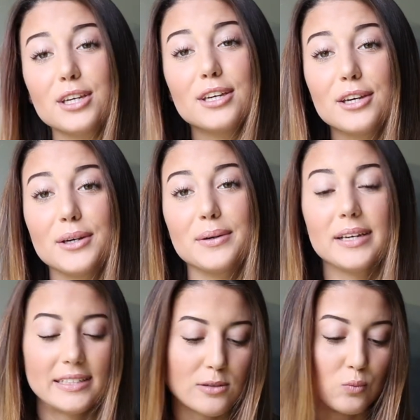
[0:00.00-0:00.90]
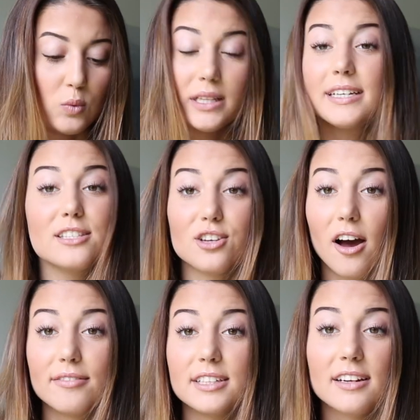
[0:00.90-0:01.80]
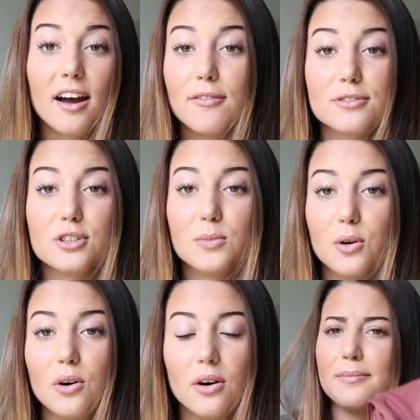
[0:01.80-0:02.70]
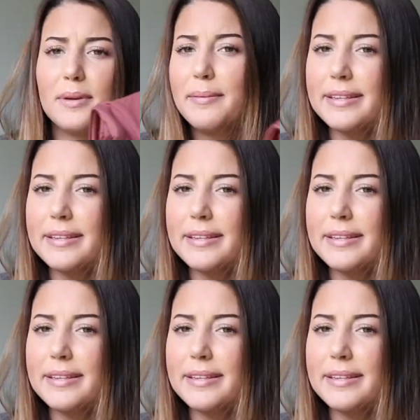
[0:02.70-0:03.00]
cute, it's really soft and comfortable. Maybe